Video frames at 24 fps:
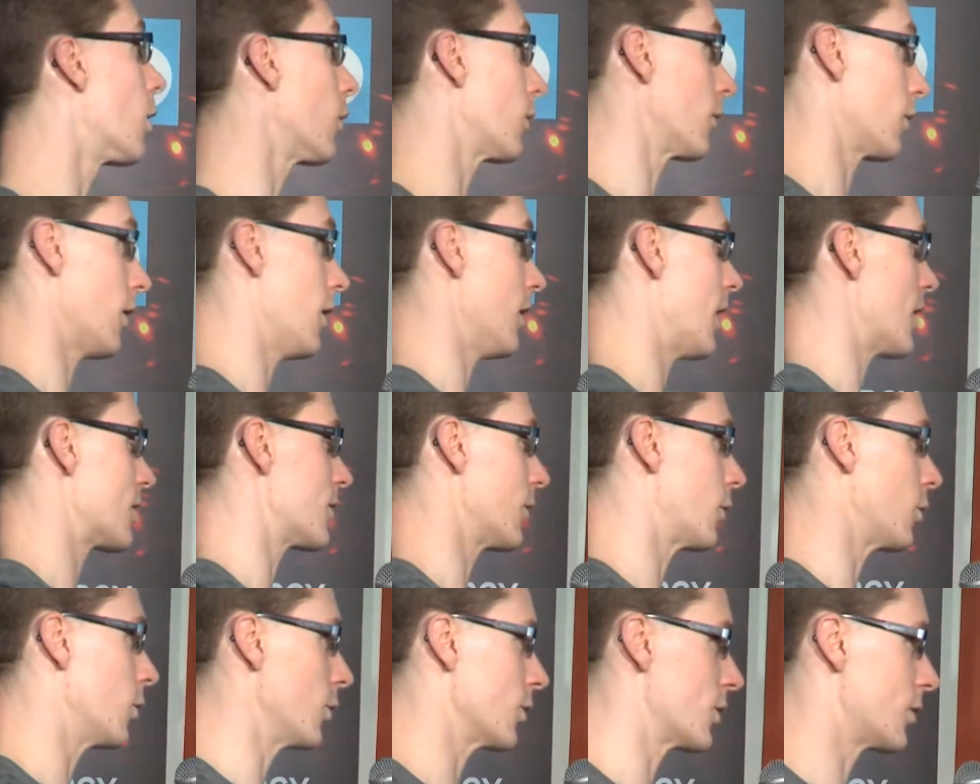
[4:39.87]
long,
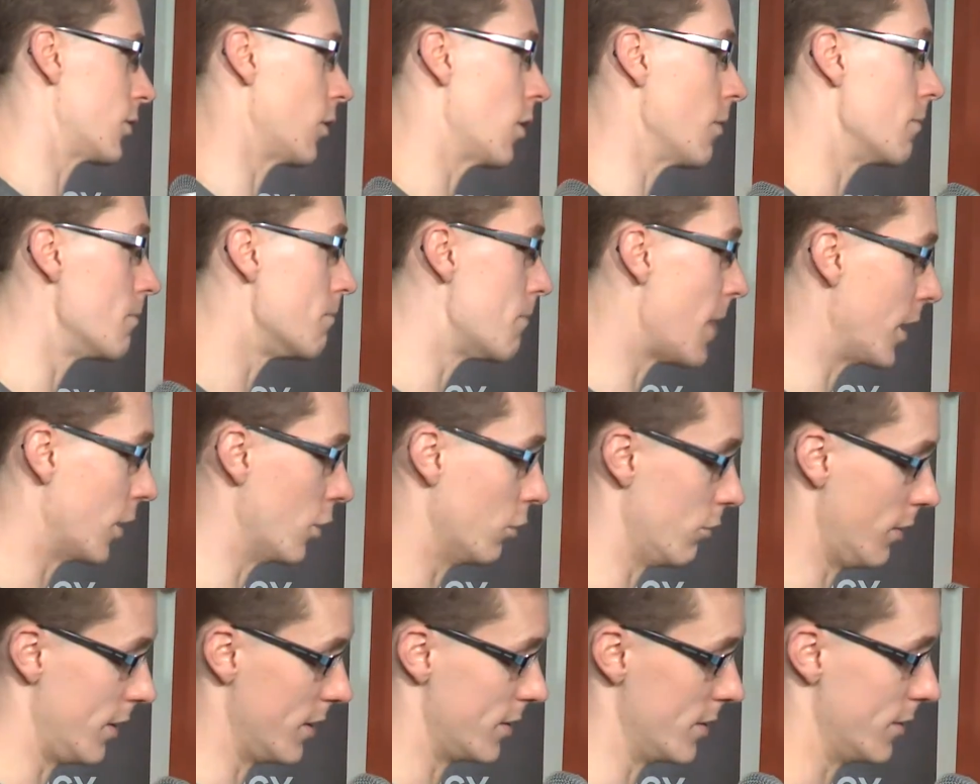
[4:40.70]
unless, of course, there are
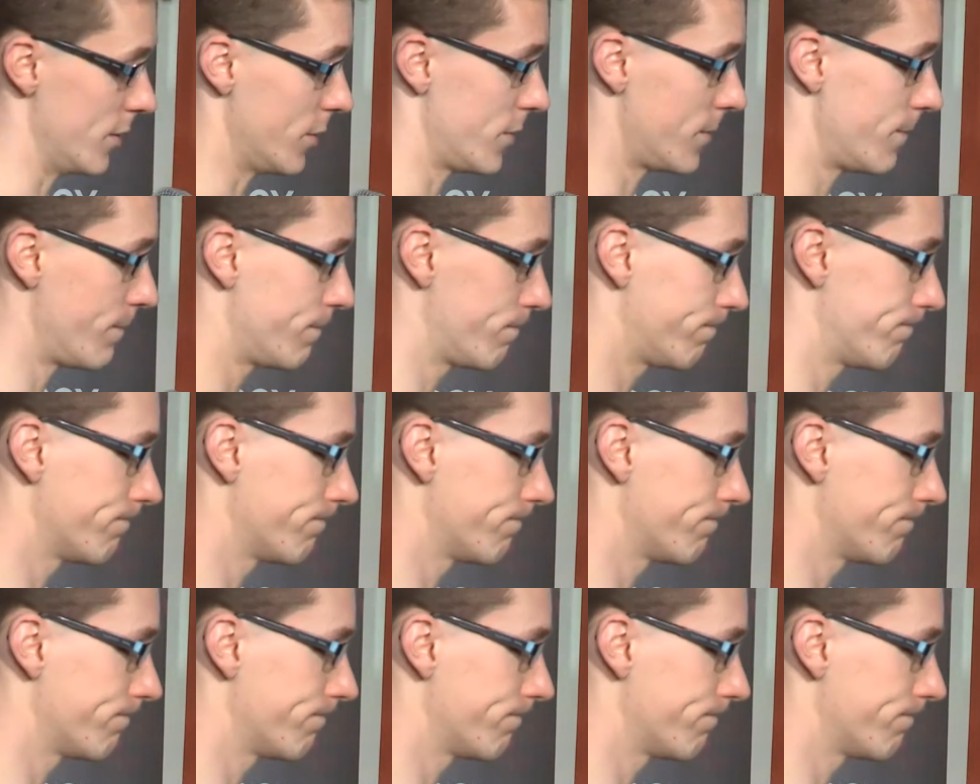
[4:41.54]
medical reasons.